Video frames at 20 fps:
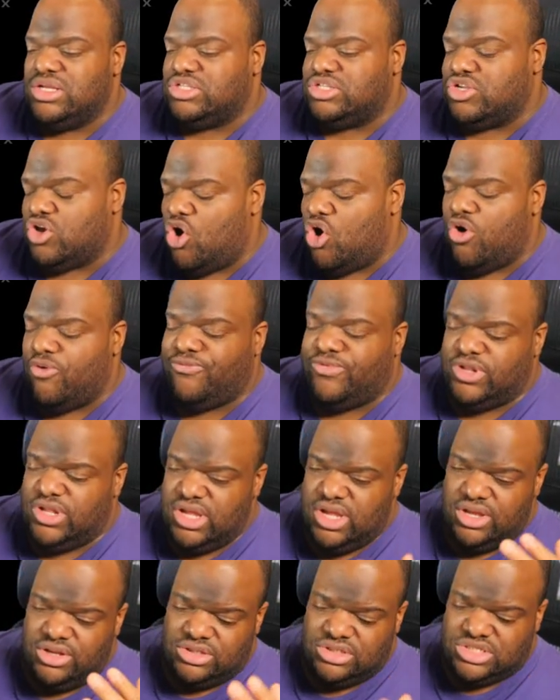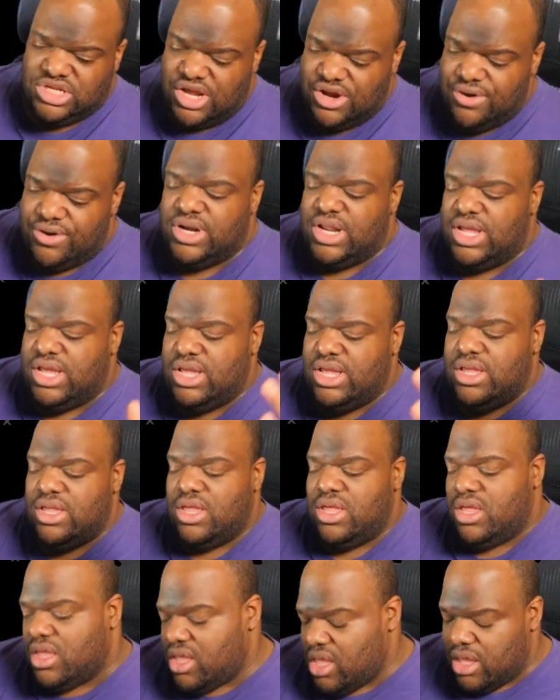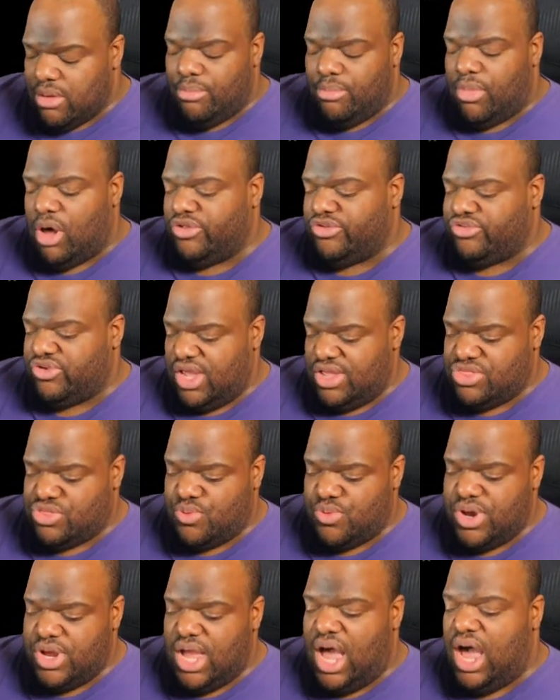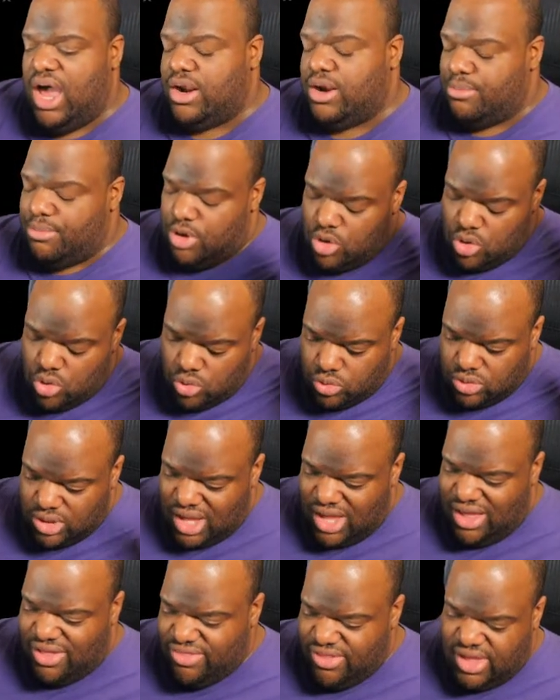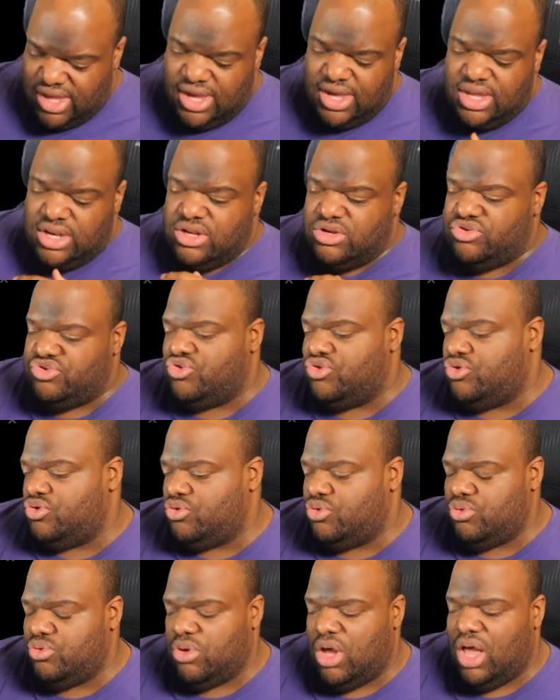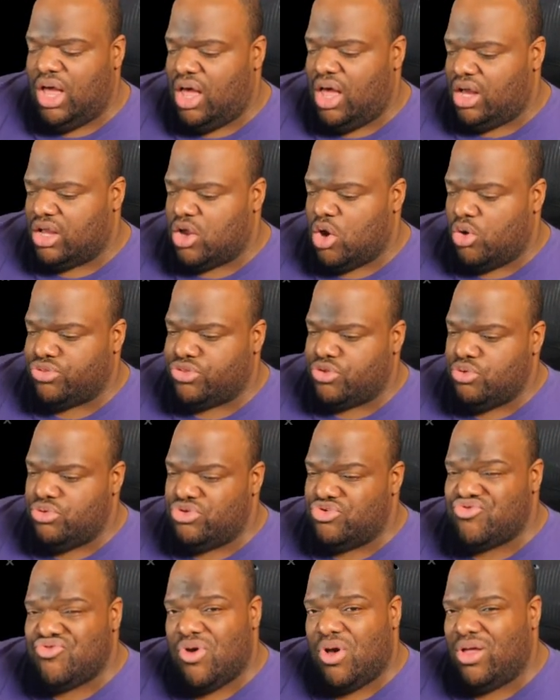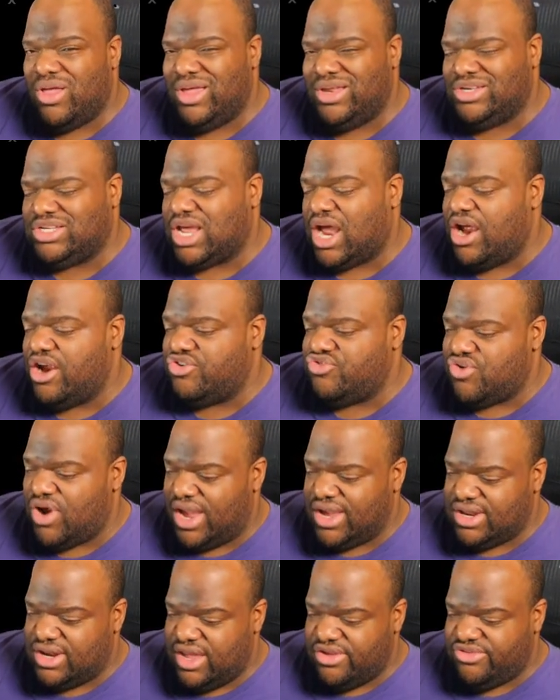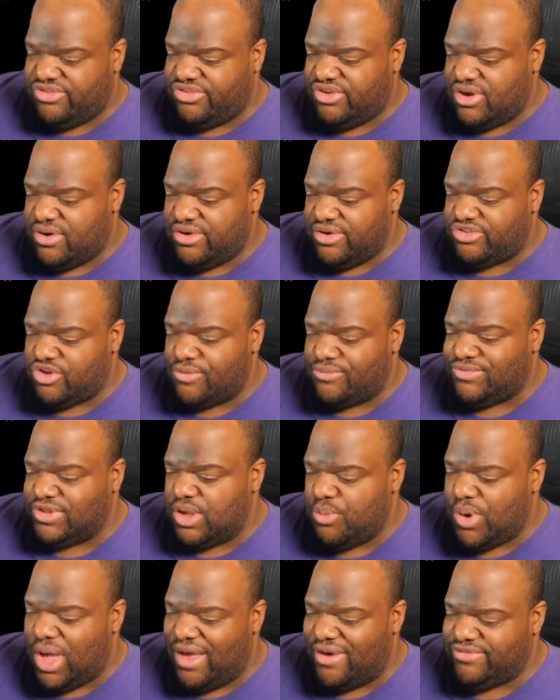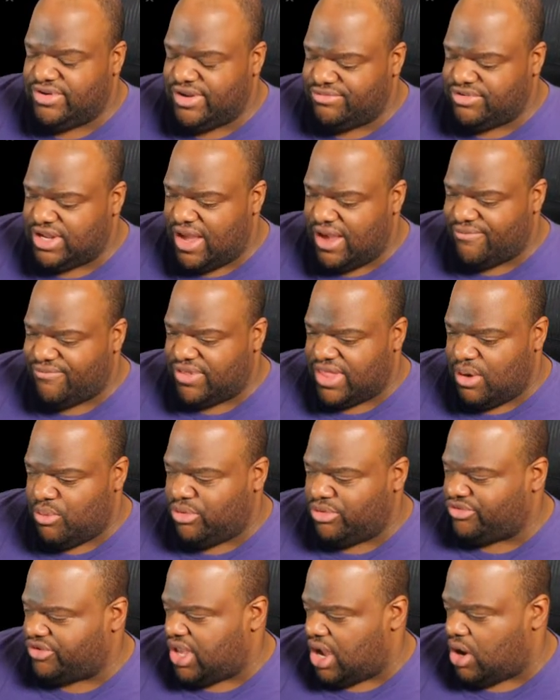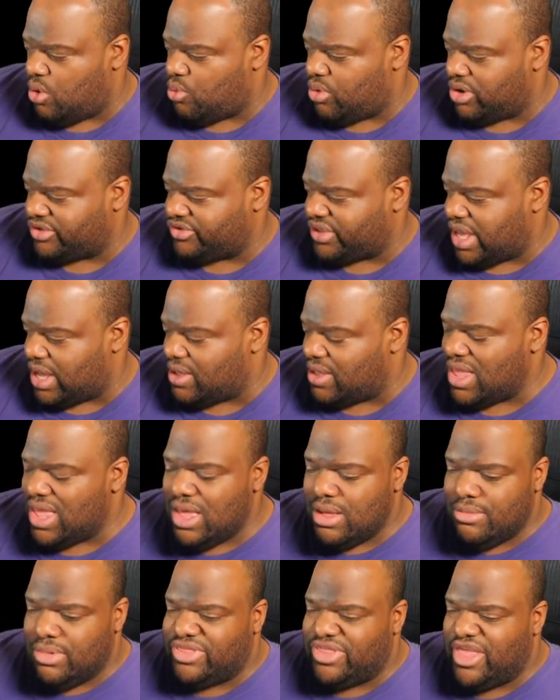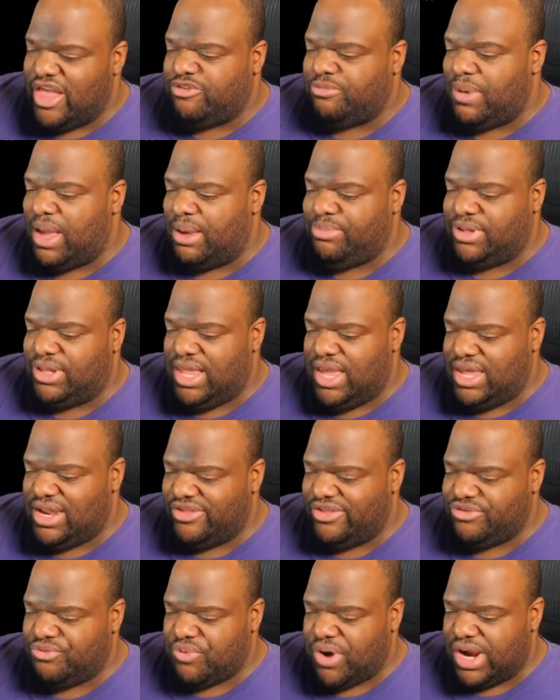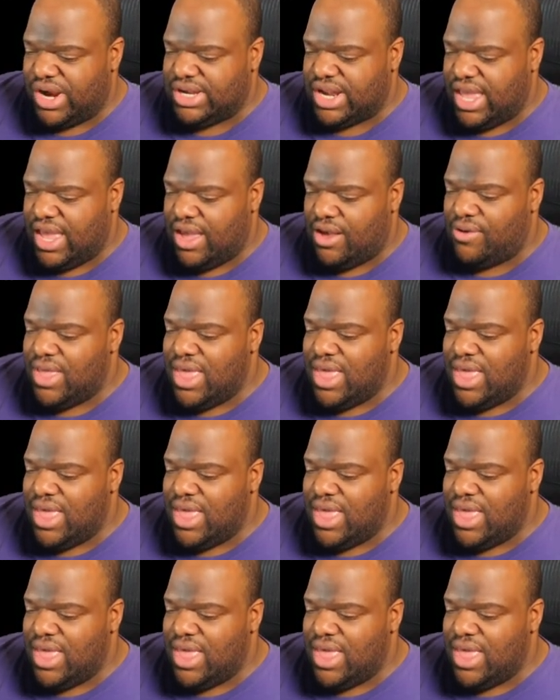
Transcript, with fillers: So hopefully, Tyranny, Baldur's Gate 3 honor mode, and then do uh, go through the dr- entire Dragon Age series. Hopefully, we'll have enough time for that. We'll see how it works out. But that's my plan as of right now.